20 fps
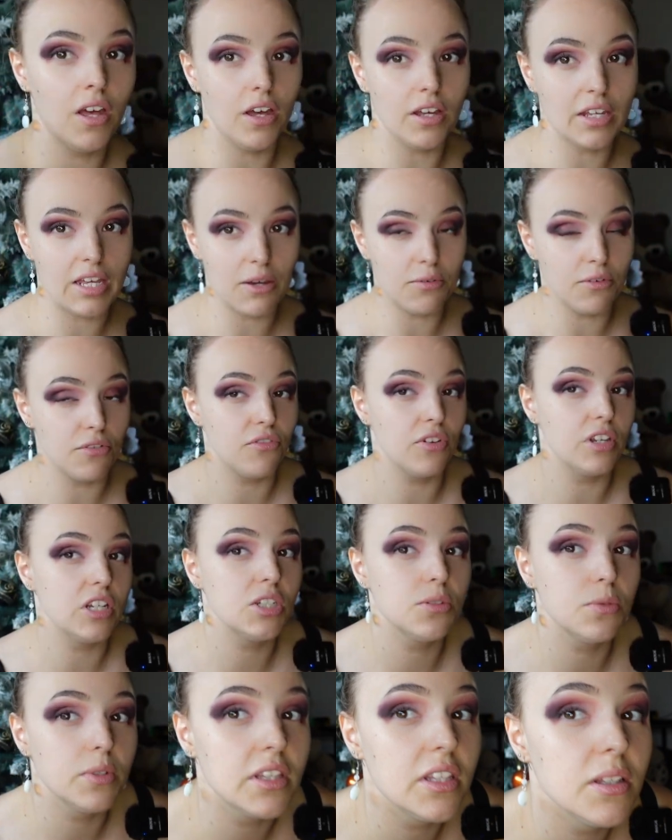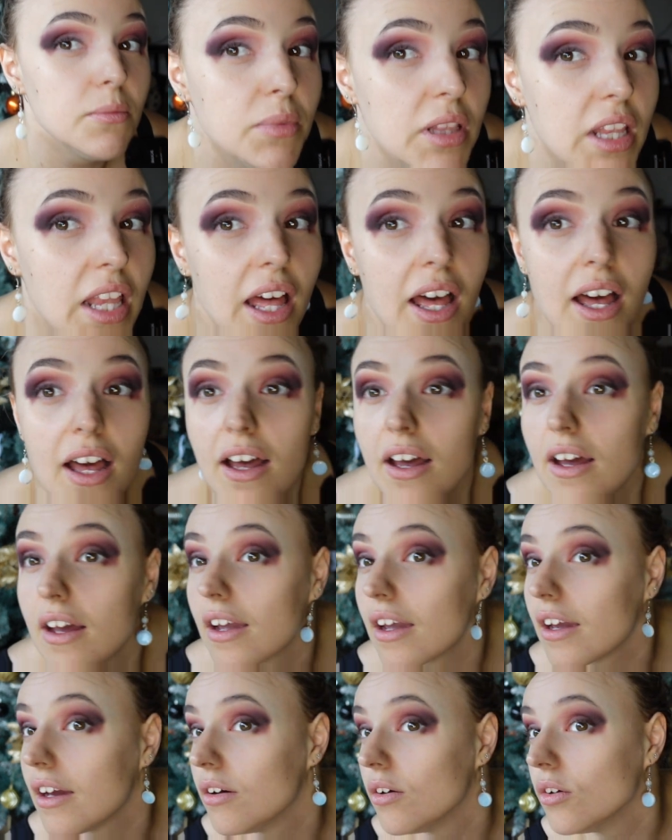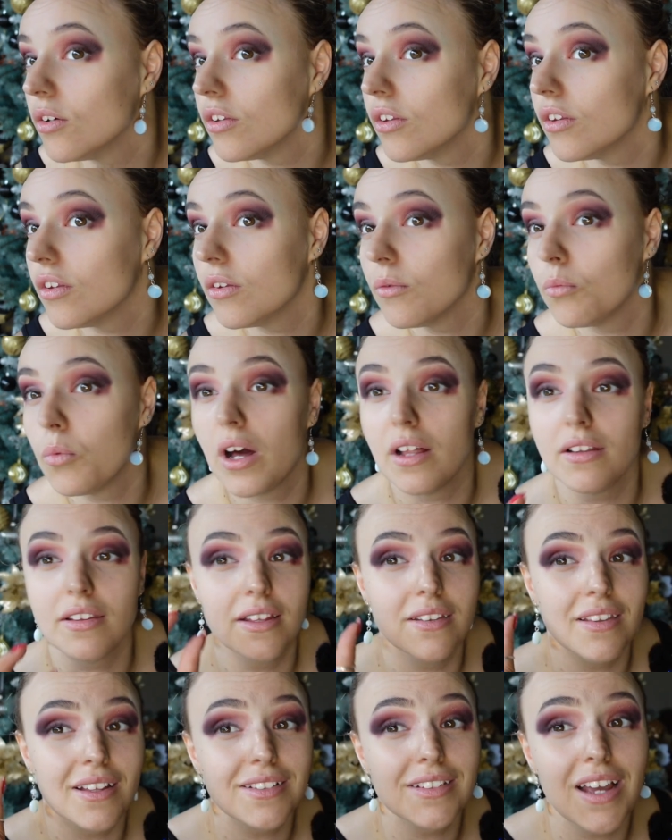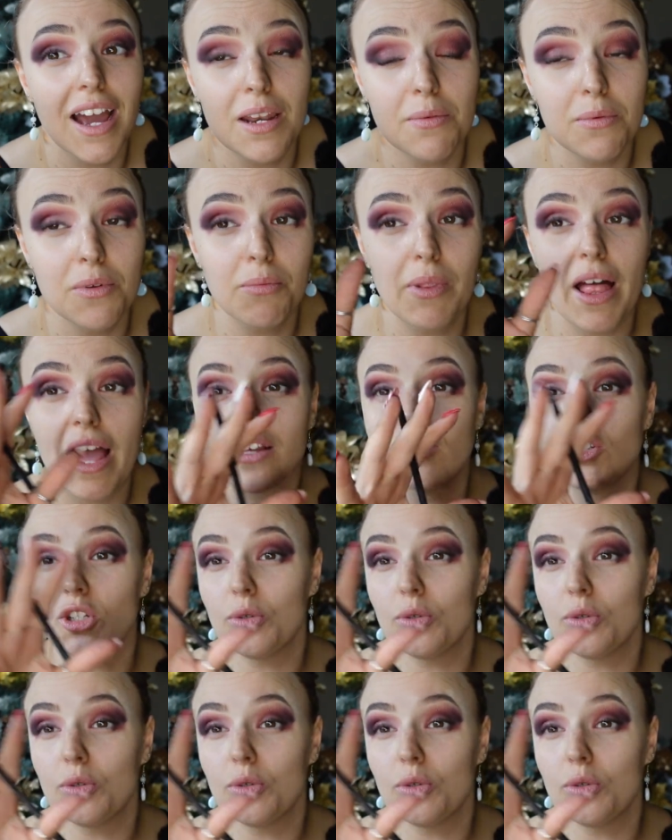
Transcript: Okay, we finished with the black on, well, like a tiny bit of black.